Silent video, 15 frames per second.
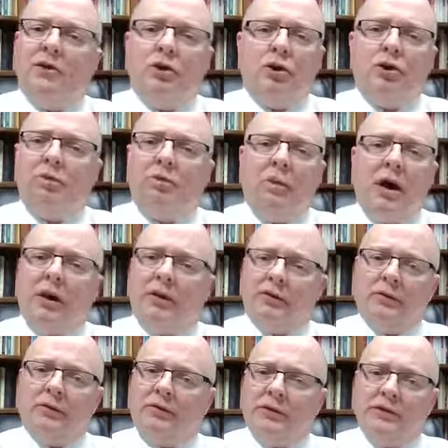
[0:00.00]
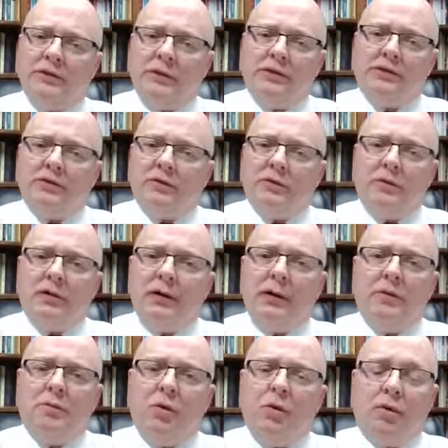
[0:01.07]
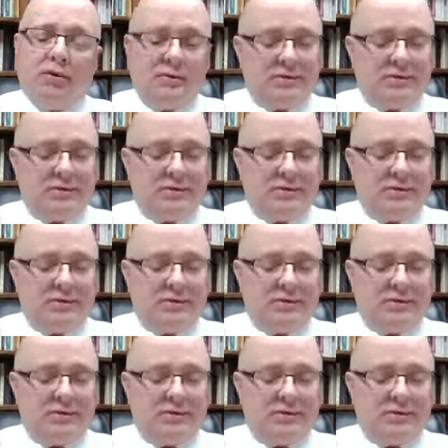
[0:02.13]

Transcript: Don't bother the teacher anymore.